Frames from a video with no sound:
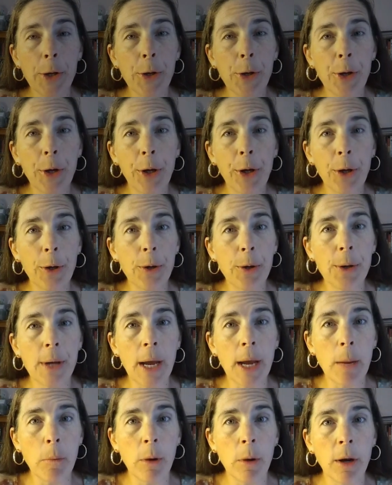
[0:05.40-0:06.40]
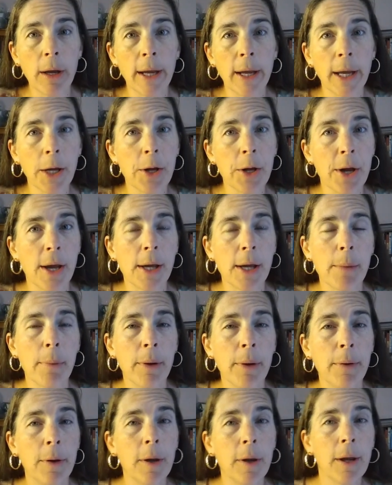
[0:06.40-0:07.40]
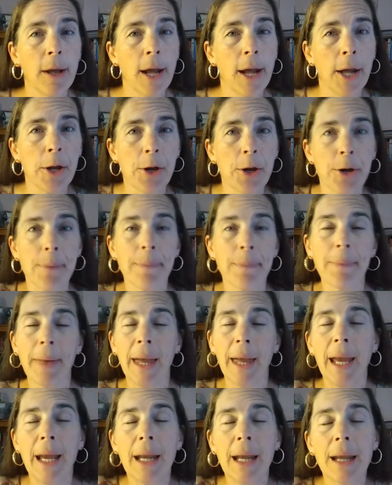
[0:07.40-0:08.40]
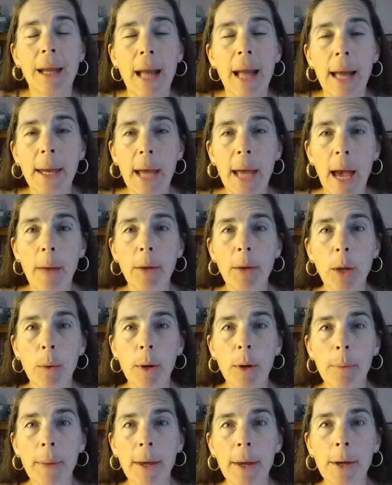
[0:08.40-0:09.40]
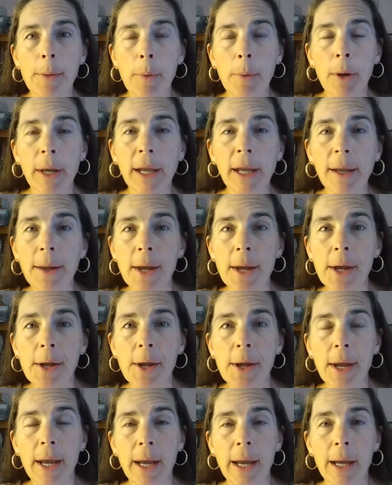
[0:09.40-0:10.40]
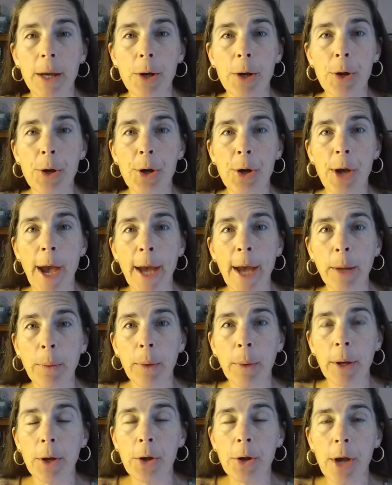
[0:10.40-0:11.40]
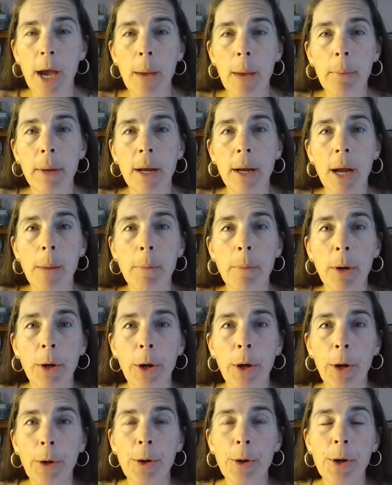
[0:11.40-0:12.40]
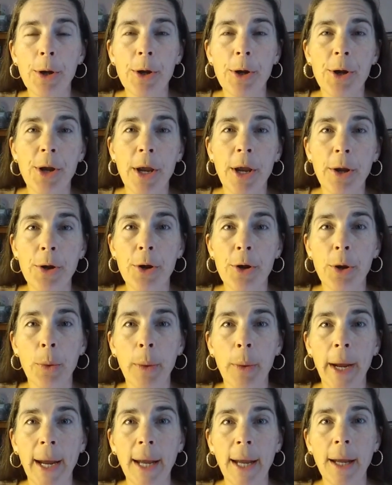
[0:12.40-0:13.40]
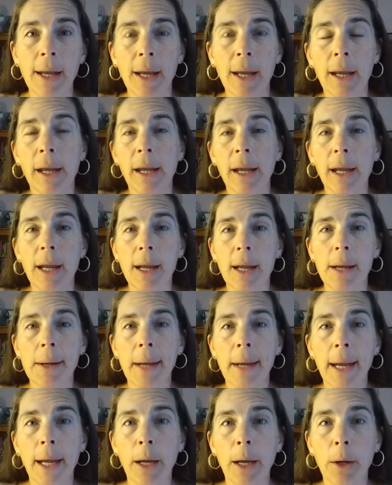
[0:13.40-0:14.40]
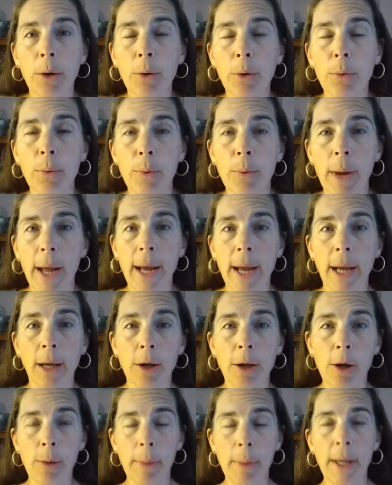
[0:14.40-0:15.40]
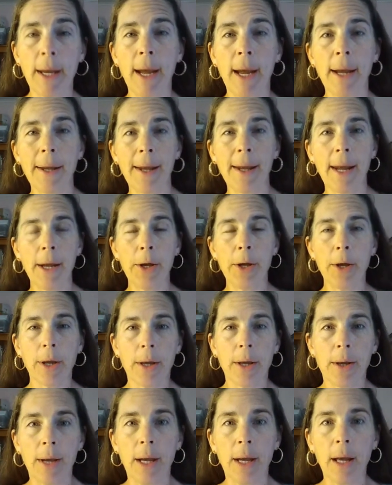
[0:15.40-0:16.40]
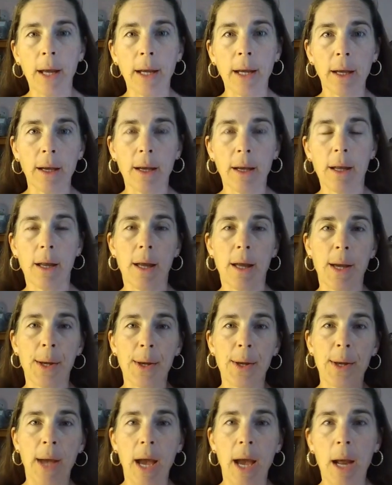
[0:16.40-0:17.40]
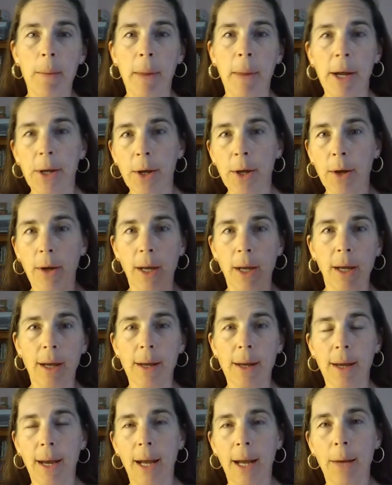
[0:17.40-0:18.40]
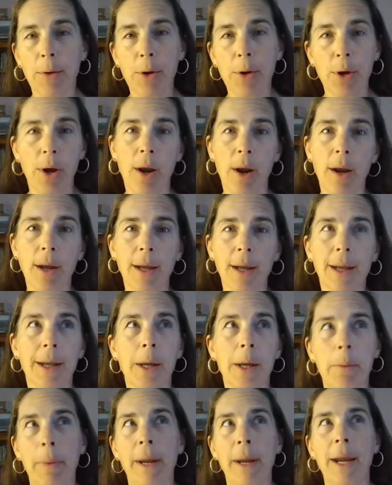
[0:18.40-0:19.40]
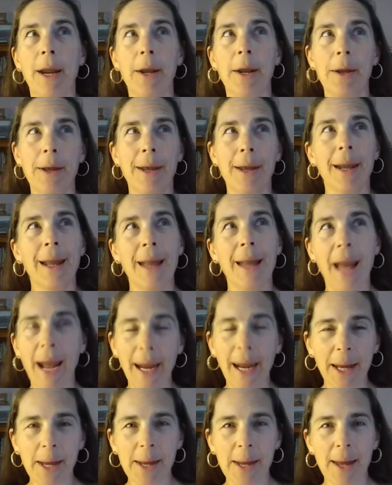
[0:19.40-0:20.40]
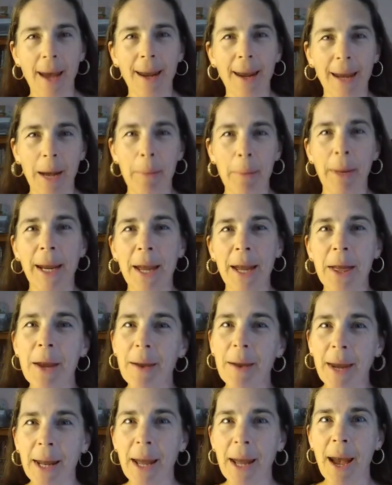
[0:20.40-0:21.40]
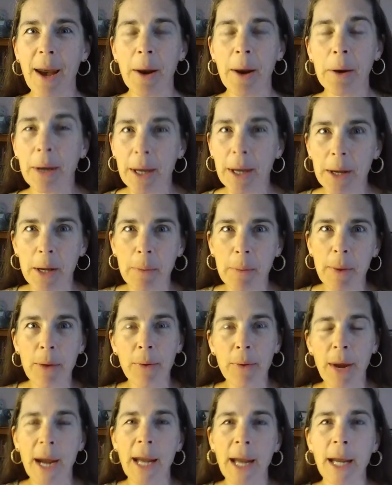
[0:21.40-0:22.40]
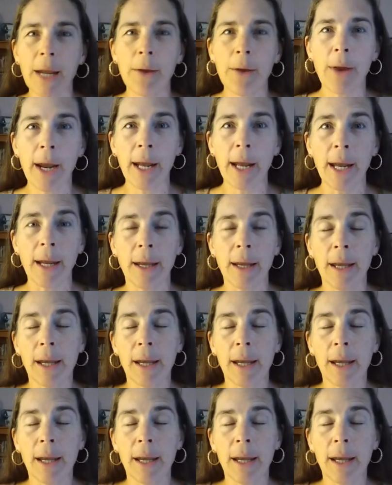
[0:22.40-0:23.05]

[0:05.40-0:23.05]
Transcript: Tuesday morning, just before lunch. Glad to have you with me this morning. This is Chattin with CHAP, and I'm your host, Ginger Wade. It is a gray and gloomy day today, as you can see, like, this side of my screen is kind of dark, and it's because the light's not coming in the window, because it's been raining and raining.